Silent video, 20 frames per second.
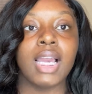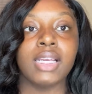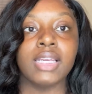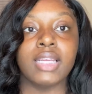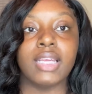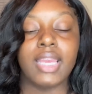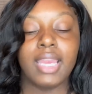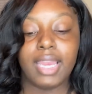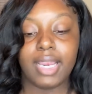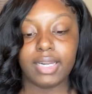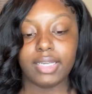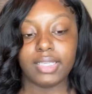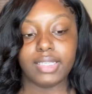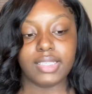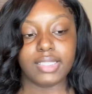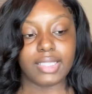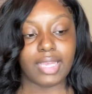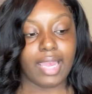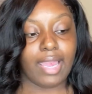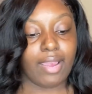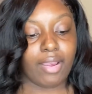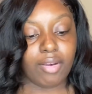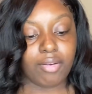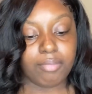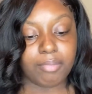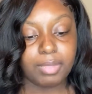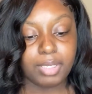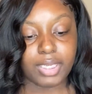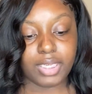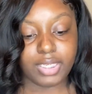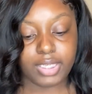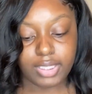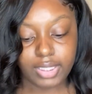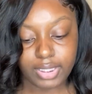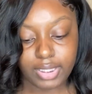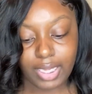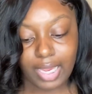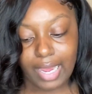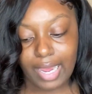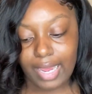did have these out
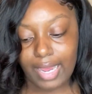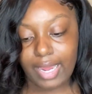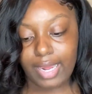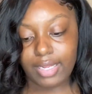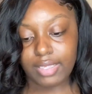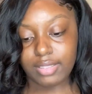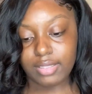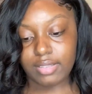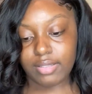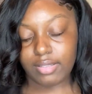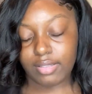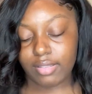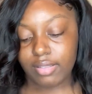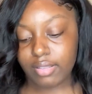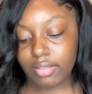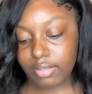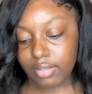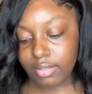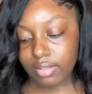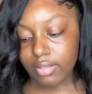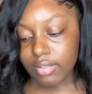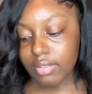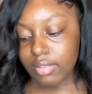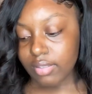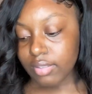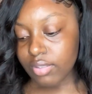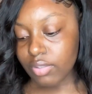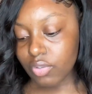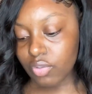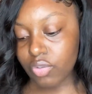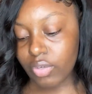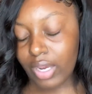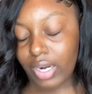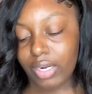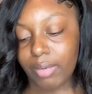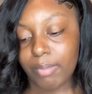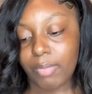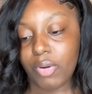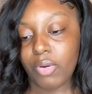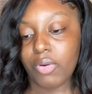because I had to try
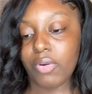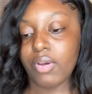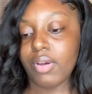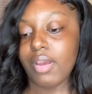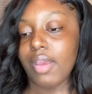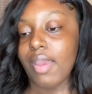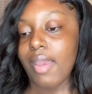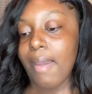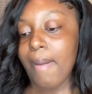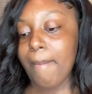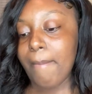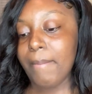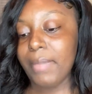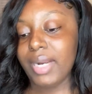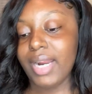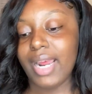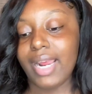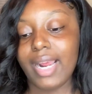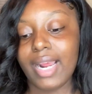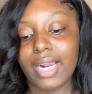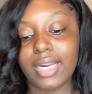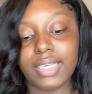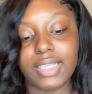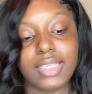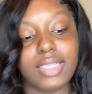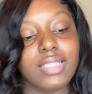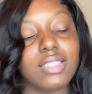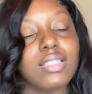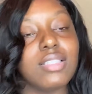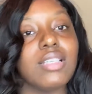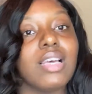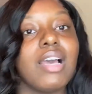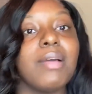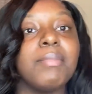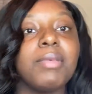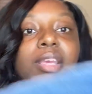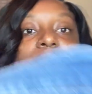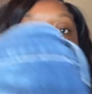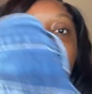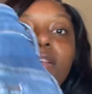them on, but I got these
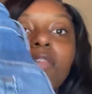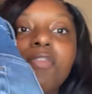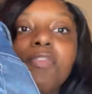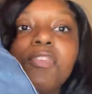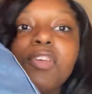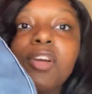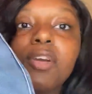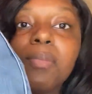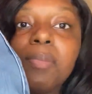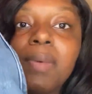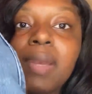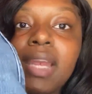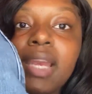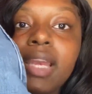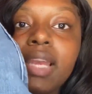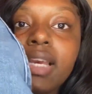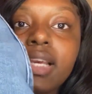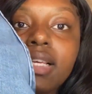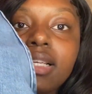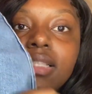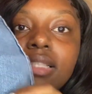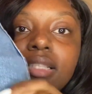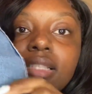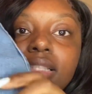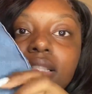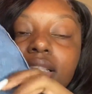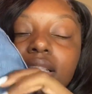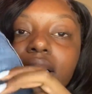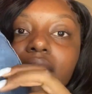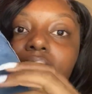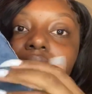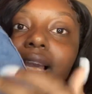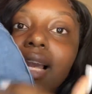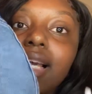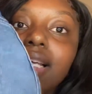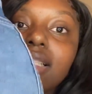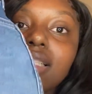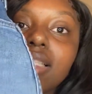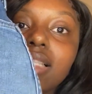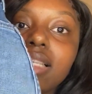Tommy Hilfiger pants. It
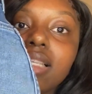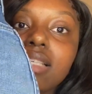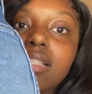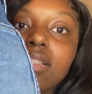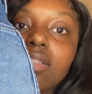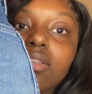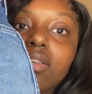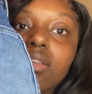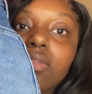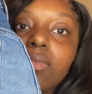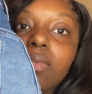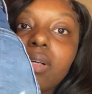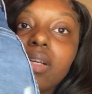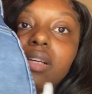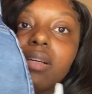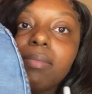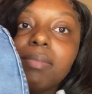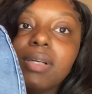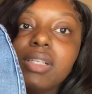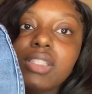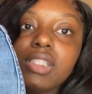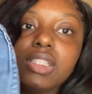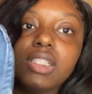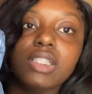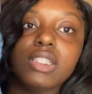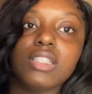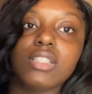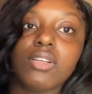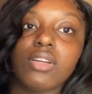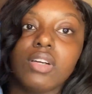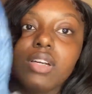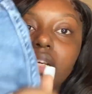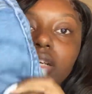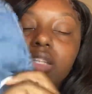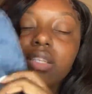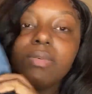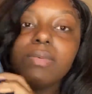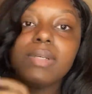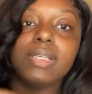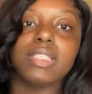got this on one of the butt cheeks and on the
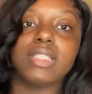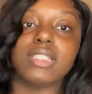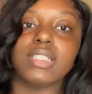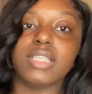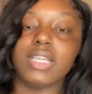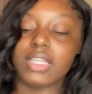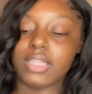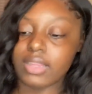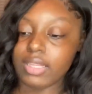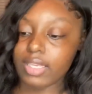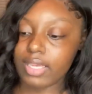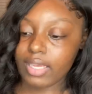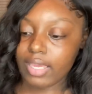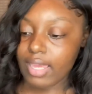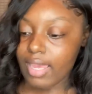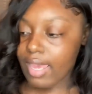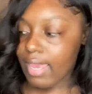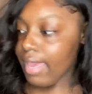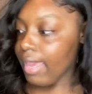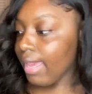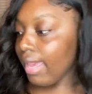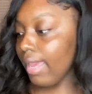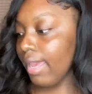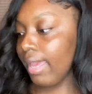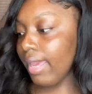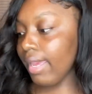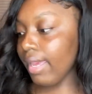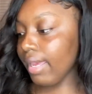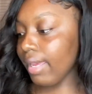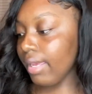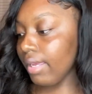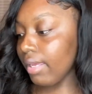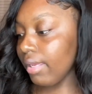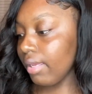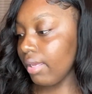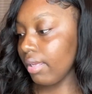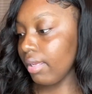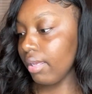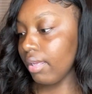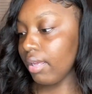other one it's nothing. And
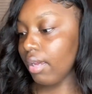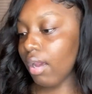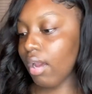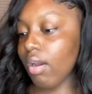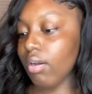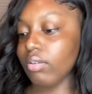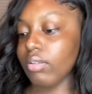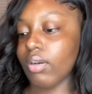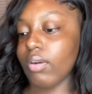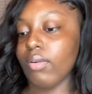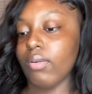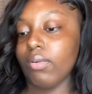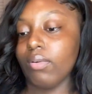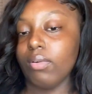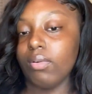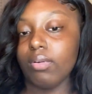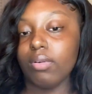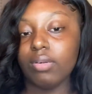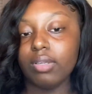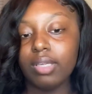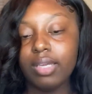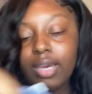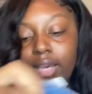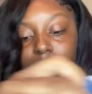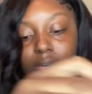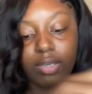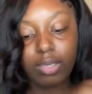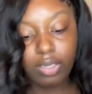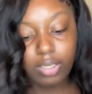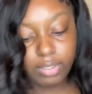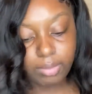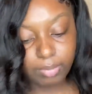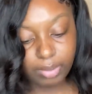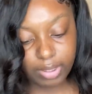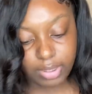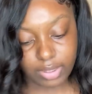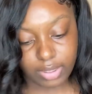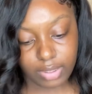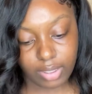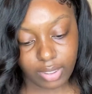oh no, yeah, on the other
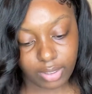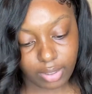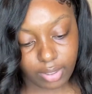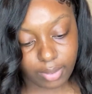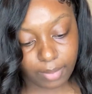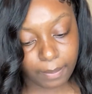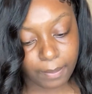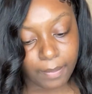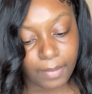one it's nothing,